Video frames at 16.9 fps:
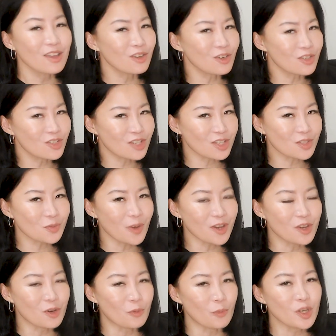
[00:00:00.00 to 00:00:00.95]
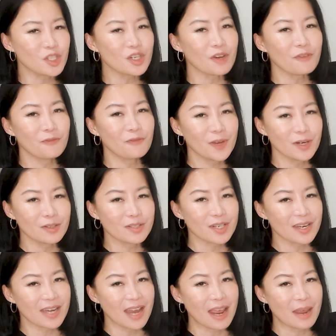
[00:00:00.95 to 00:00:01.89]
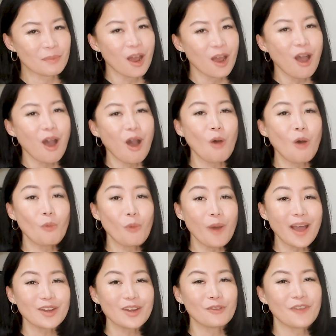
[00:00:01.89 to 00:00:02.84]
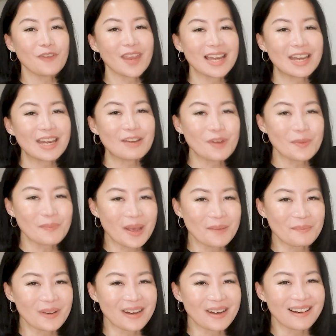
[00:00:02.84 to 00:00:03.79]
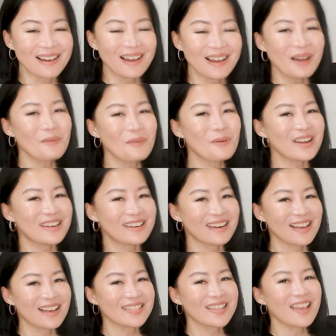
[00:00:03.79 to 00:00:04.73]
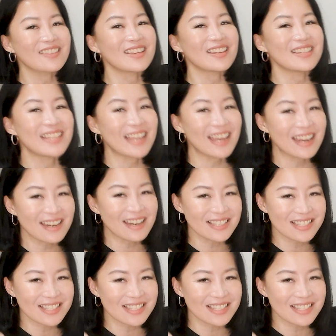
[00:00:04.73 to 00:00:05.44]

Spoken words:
not just what you wish filled them or what you vaguely remember. What does the data